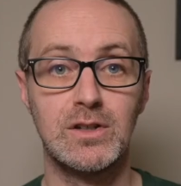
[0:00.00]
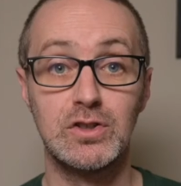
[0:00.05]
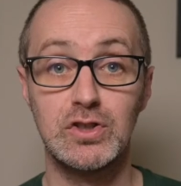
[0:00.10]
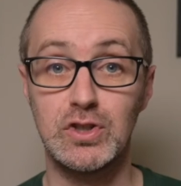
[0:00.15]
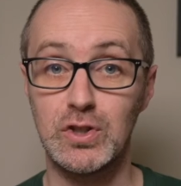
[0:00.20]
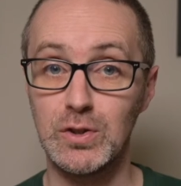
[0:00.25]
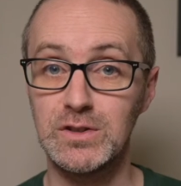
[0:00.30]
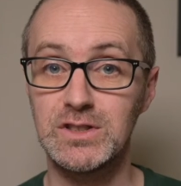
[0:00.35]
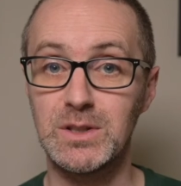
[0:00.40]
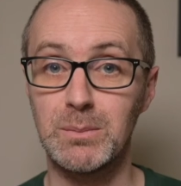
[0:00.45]

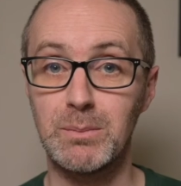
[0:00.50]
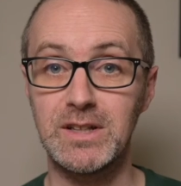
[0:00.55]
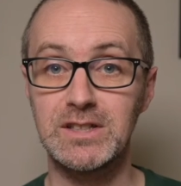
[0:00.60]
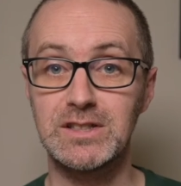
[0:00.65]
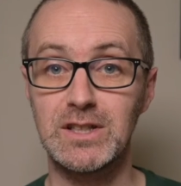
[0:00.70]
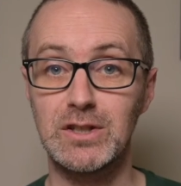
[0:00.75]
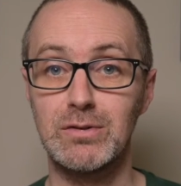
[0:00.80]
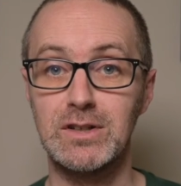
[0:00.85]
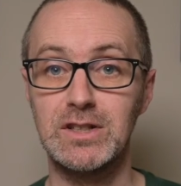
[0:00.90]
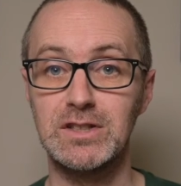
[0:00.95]
Choose the best
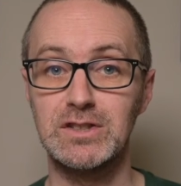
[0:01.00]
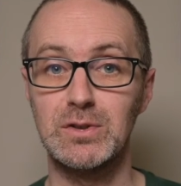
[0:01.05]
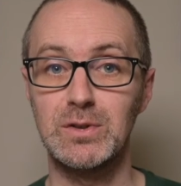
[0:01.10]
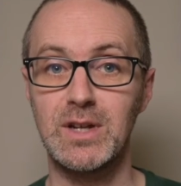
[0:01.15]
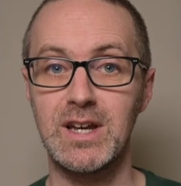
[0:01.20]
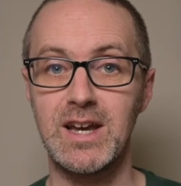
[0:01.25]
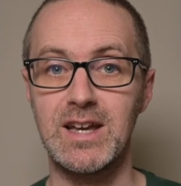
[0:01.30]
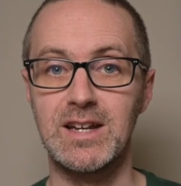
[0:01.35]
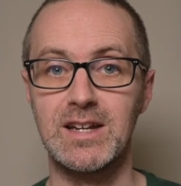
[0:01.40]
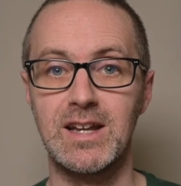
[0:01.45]
ingredients you
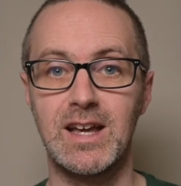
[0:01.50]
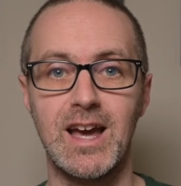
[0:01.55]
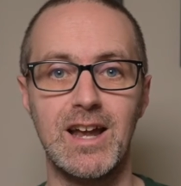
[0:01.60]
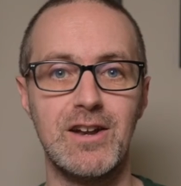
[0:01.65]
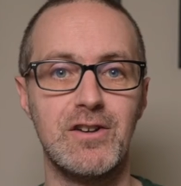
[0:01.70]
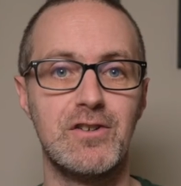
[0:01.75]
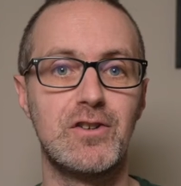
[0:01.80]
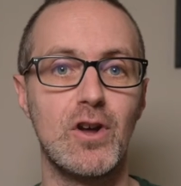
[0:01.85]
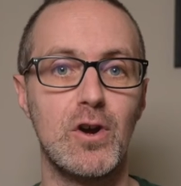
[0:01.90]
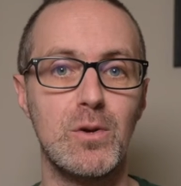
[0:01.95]
can
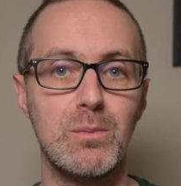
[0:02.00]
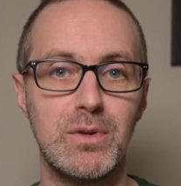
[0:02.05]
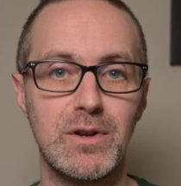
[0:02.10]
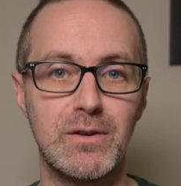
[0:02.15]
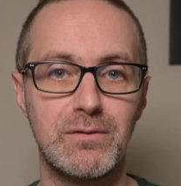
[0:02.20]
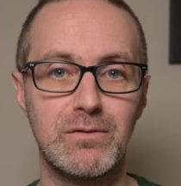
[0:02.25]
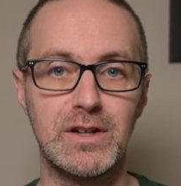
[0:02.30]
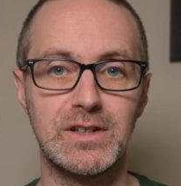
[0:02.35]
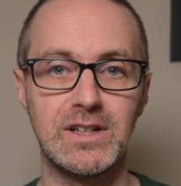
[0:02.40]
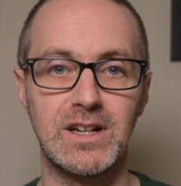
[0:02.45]
and don't be
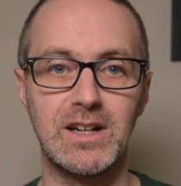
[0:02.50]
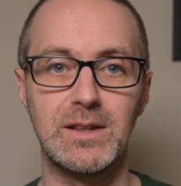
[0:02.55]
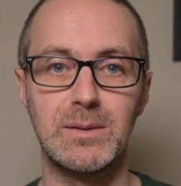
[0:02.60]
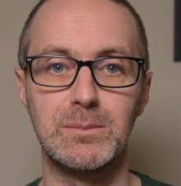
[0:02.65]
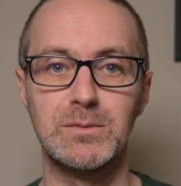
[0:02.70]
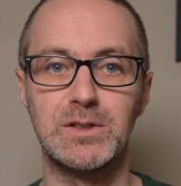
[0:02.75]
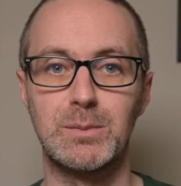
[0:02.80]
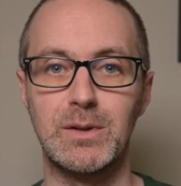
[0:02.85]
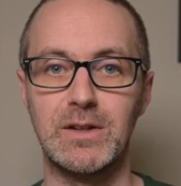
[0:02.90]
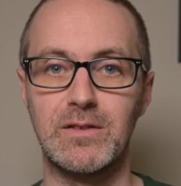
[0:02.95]
afraid to let
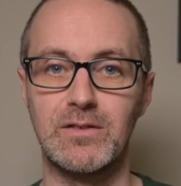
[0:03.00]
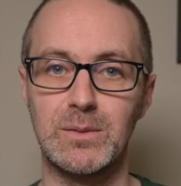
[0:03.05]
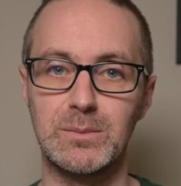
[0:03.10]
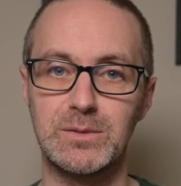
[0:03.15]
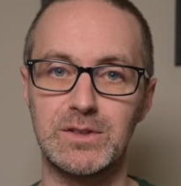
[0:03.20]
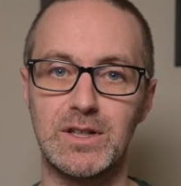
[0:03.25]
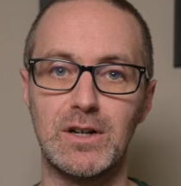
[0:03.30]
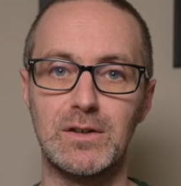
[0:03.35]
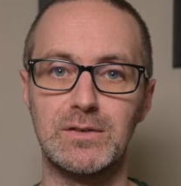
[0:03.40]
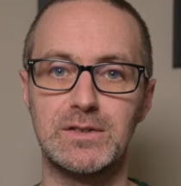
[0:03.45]
them speak for
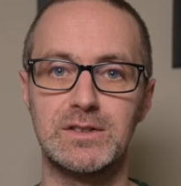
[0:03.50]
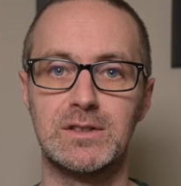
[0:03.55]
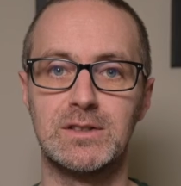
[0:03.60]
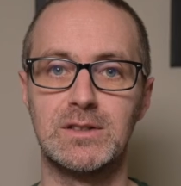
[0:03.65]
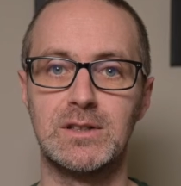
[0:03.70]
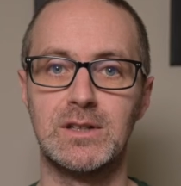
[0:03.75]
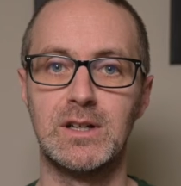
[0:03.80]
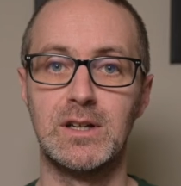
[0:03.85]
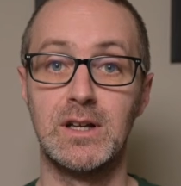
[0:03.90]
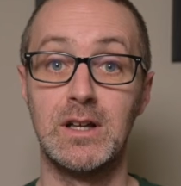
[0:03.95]
themselves.
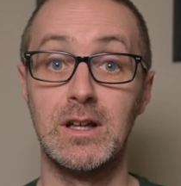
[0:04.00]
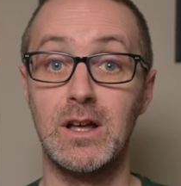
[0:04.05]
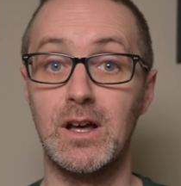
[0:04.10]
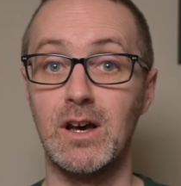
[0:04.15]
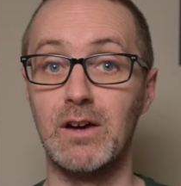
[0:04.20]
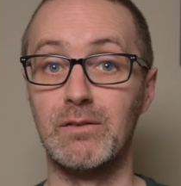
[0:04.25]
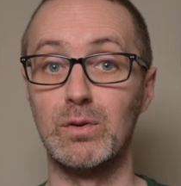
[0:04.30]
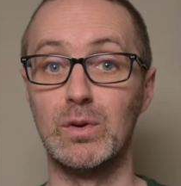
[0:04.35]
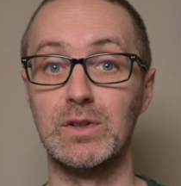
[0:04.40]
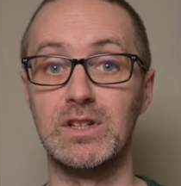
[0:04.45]

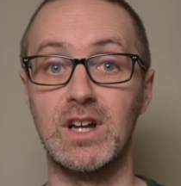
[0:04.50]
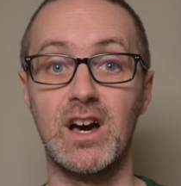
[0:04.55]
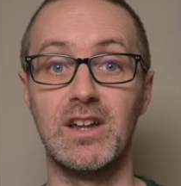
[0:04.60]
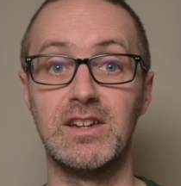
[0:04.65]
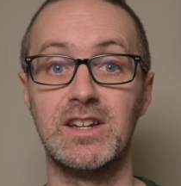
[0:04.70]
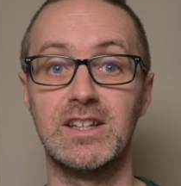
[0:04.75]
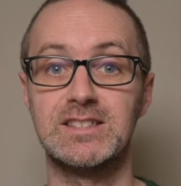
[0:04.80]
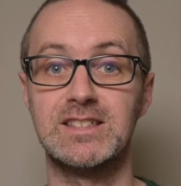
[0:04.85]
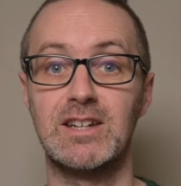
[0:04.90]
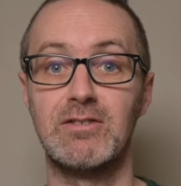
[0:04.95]
Avoid
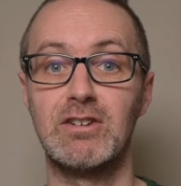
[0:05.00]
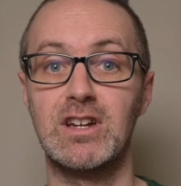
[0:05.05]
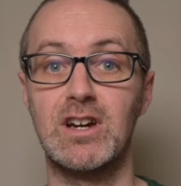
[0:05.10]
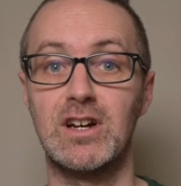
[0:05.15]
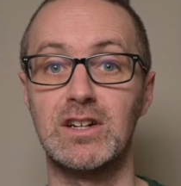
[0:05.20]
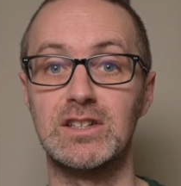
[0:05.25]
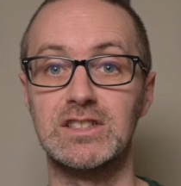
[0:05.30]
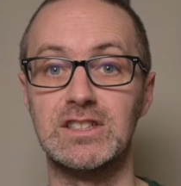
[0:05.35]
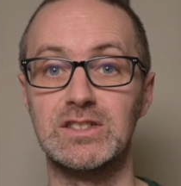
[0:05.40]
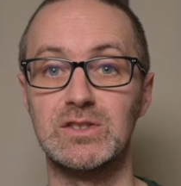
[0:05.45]
unnecessary
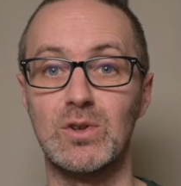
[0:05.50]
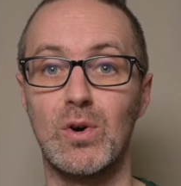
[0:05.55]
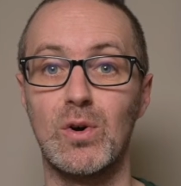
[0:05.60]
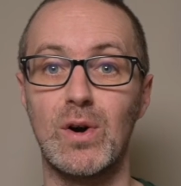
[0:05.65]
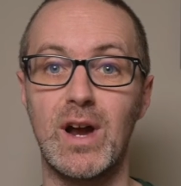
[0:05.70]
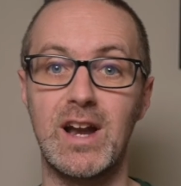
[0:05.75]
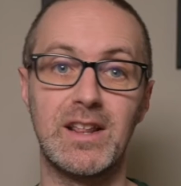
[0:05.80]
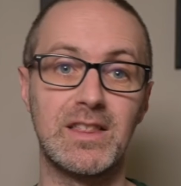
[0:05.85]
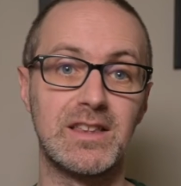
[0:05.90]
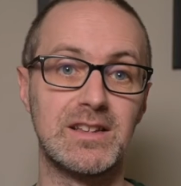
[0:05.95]
garnishes or
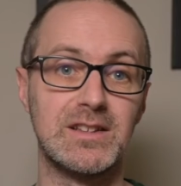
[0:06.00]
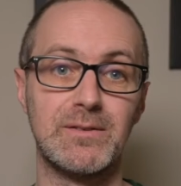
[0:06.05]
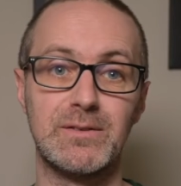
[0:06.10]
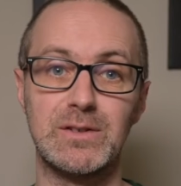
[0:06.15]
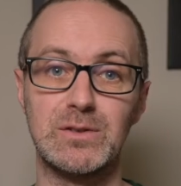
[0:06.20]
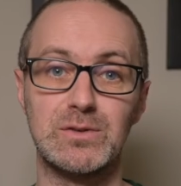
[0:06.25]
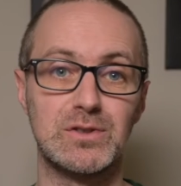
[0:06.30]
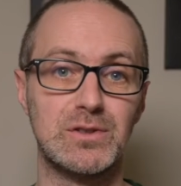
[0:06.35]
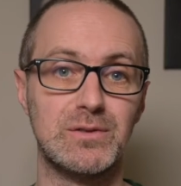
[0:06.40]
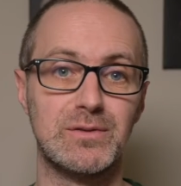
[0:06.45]
anything that
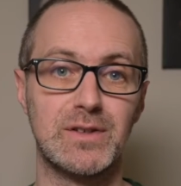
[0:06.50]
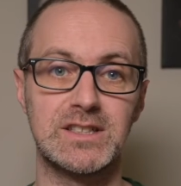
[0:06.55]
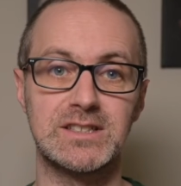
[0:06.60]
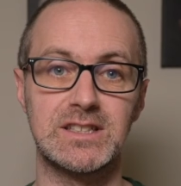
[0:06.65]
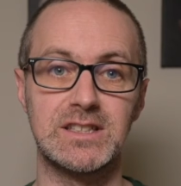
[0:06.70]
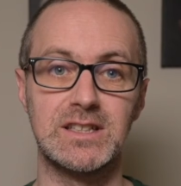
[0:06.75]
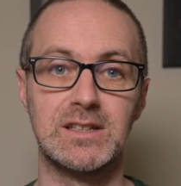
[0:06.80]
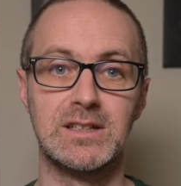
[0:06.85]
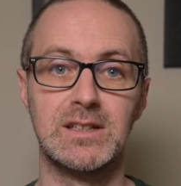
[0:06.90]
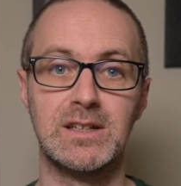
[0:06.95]
feels too
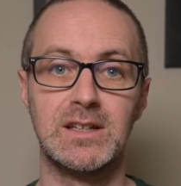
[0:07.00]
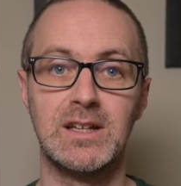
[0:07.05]
fussy.